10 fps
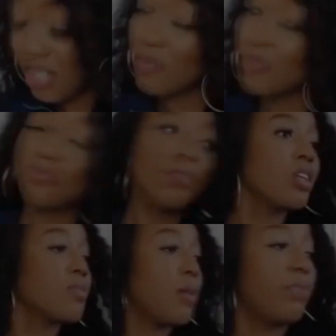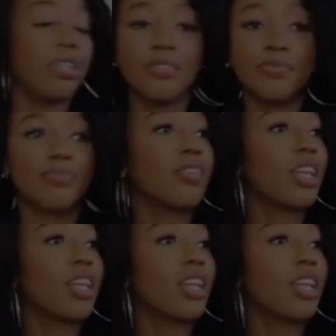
Don't, where's my belt?